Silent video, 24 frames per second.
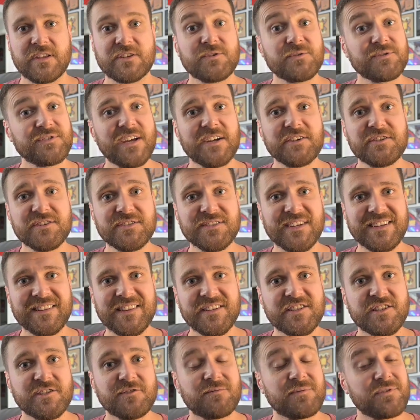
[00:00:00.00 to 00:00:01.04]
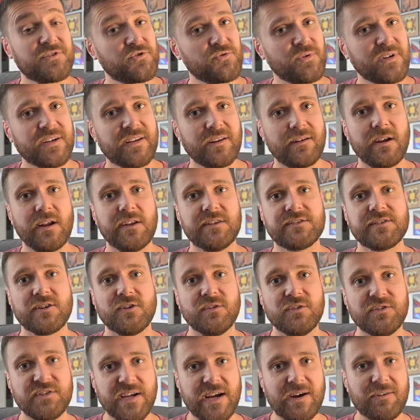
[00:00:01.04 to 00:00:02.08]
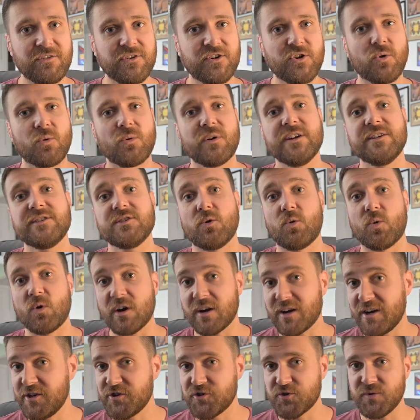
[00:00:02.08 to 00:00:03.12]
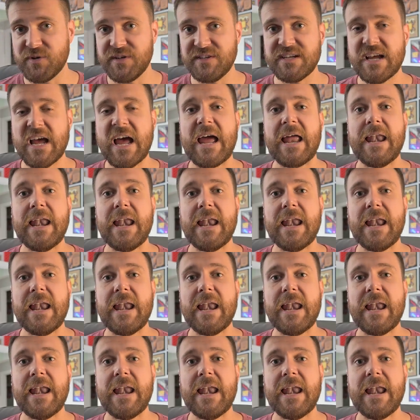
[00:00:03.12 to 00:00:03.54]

So it's not just like this is restricted in certain territories or countries.